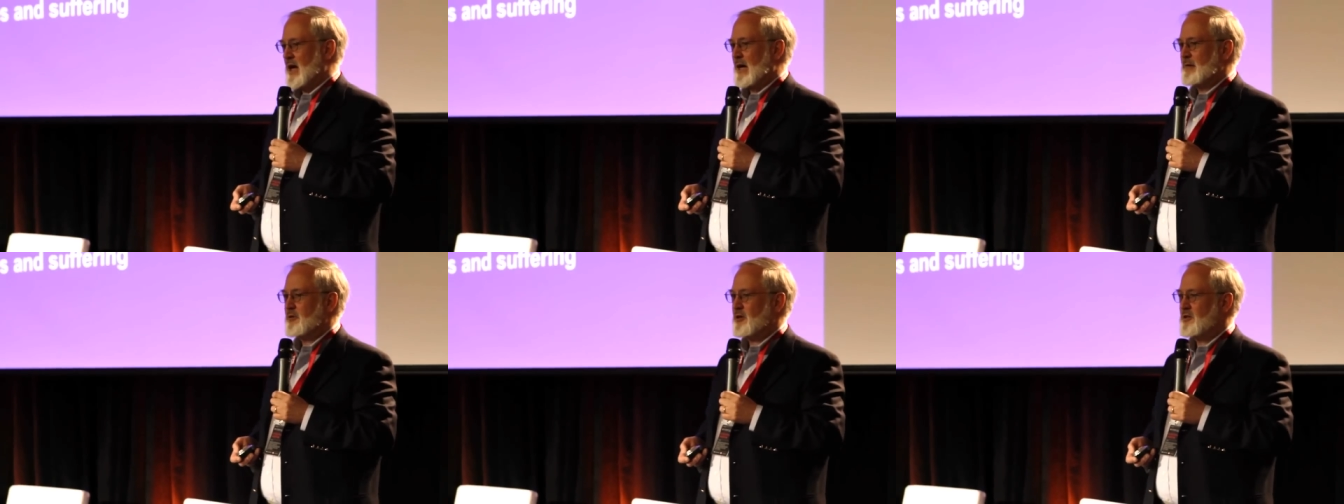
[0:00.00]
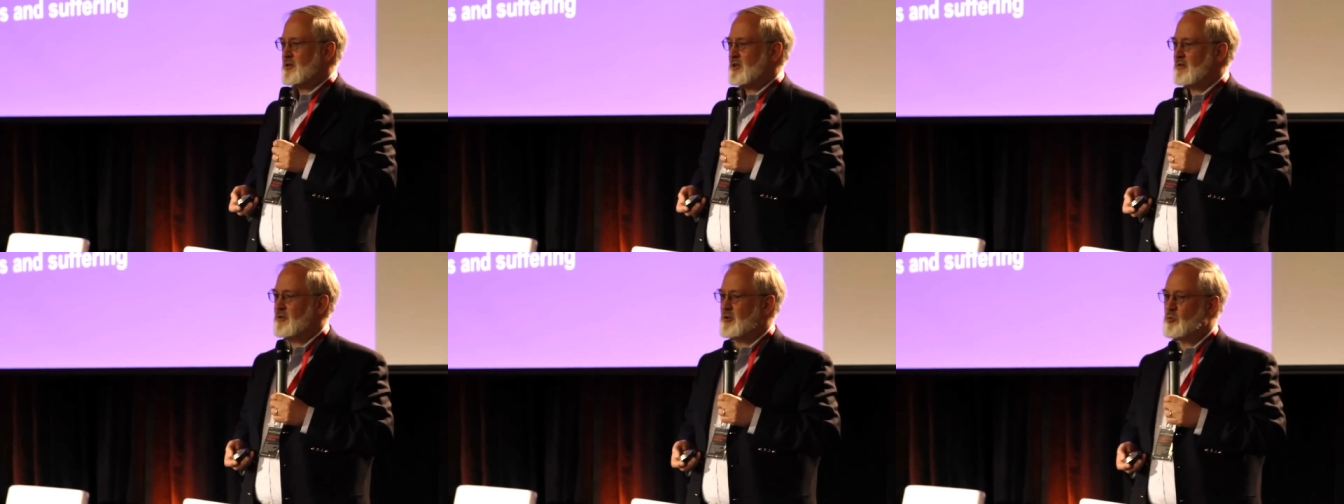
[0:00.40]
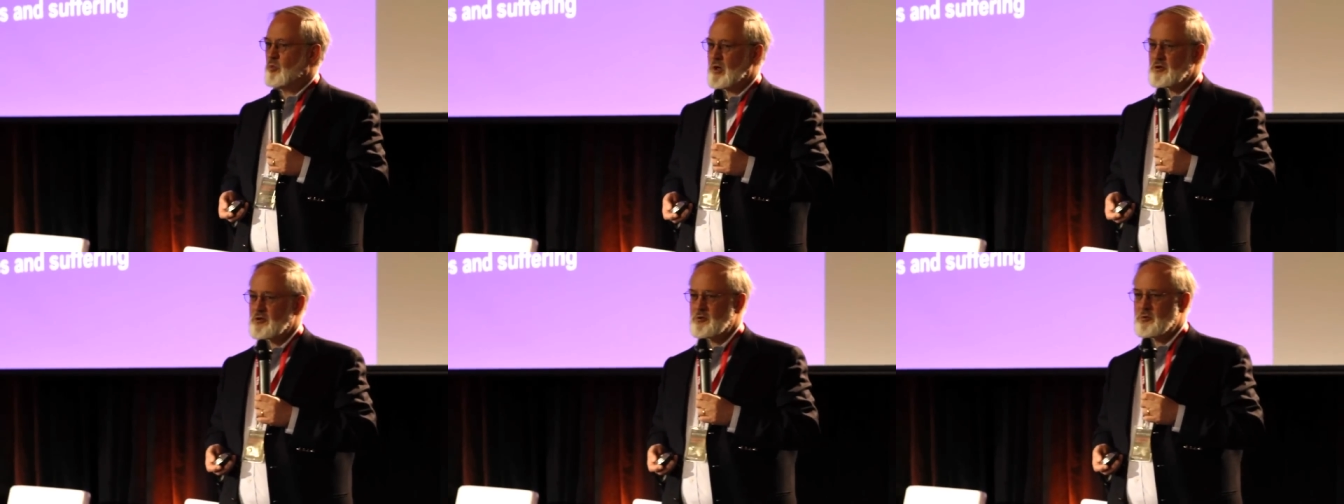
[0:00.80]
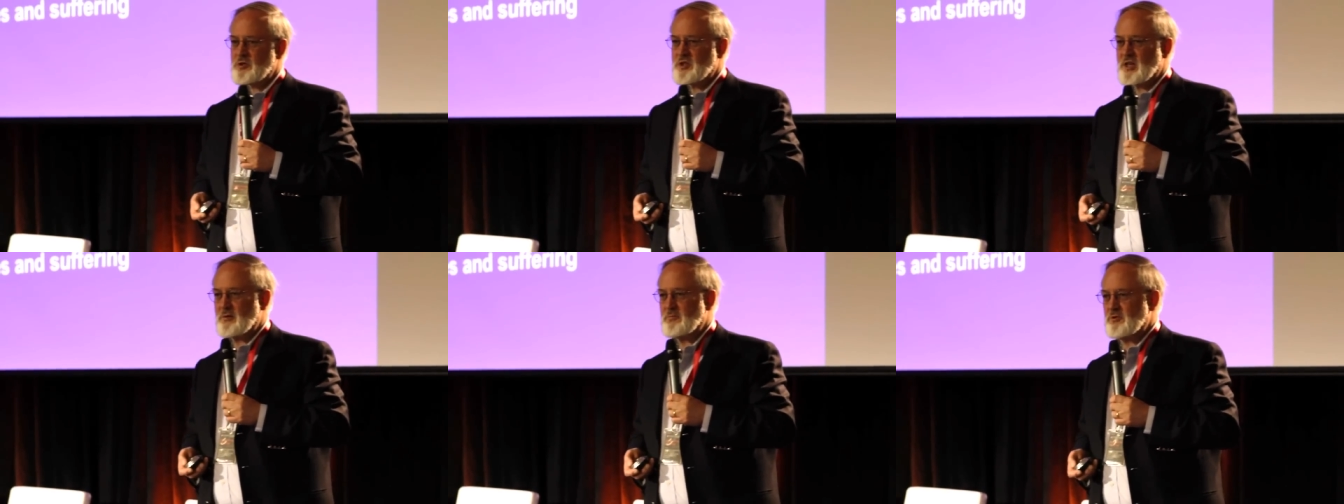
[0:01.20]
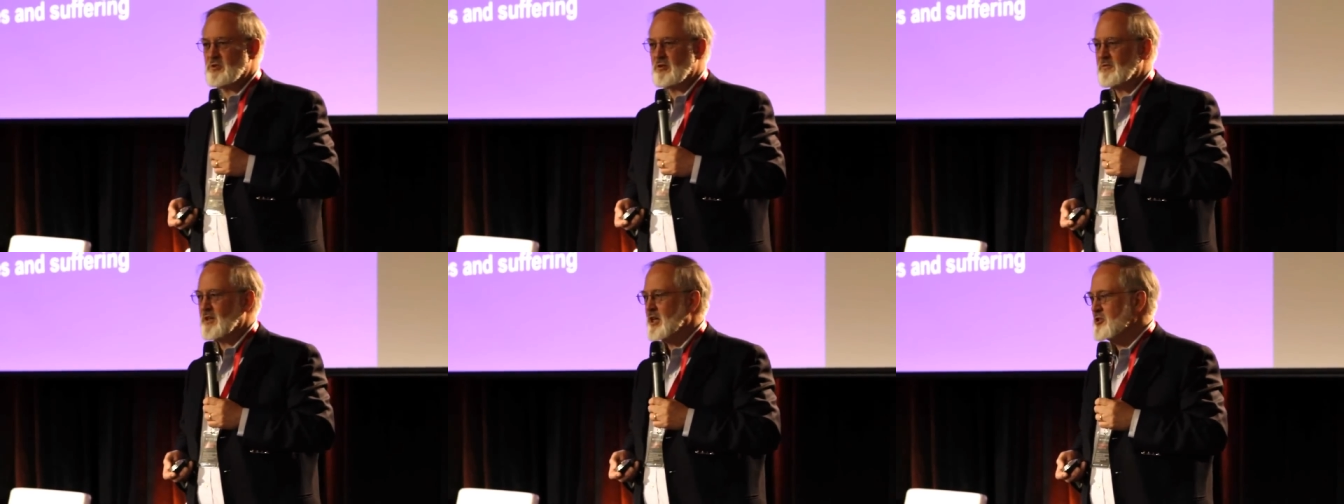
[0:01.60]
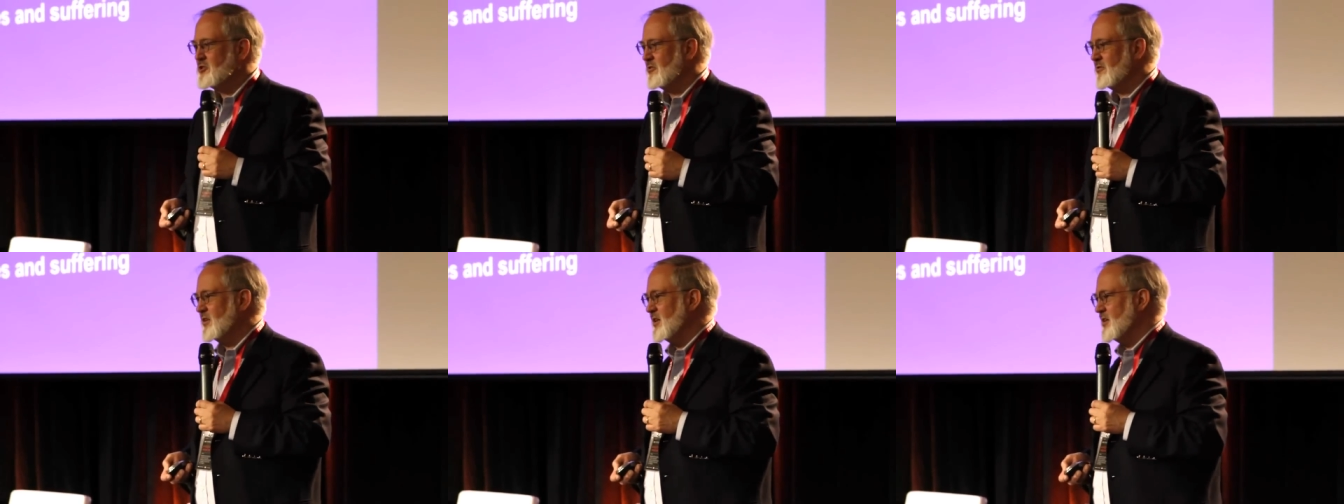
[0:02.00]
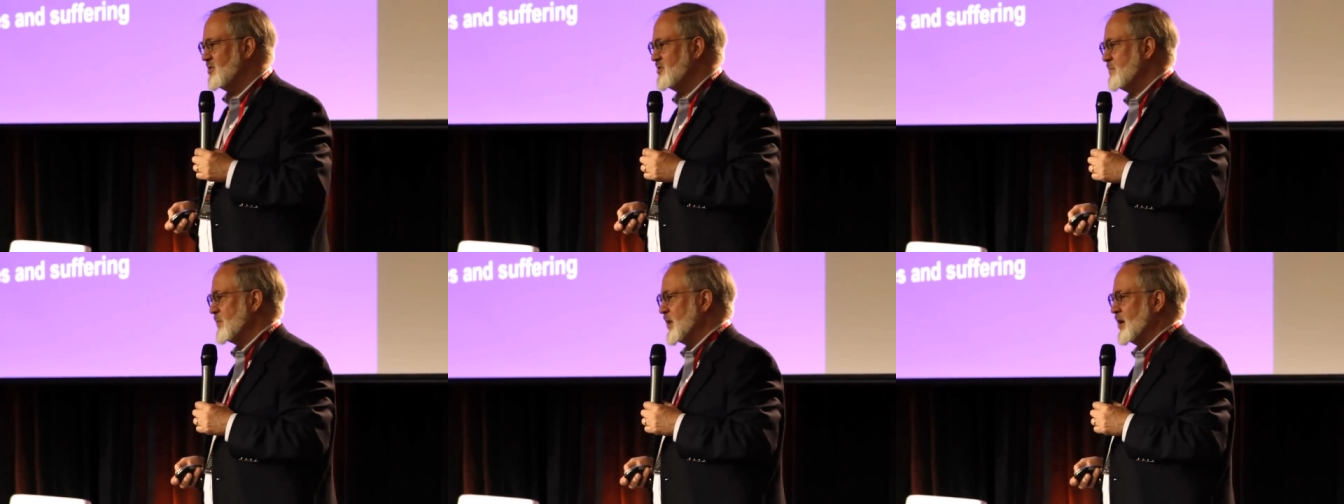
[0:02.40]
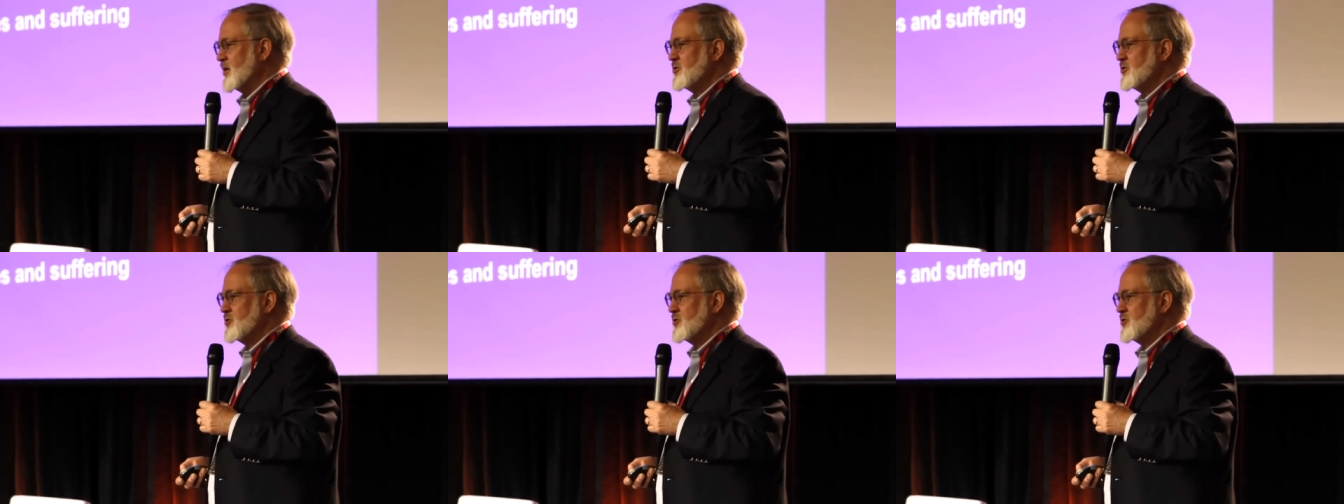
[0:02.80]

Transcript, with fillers: I'm going to give you one or two examples of each of these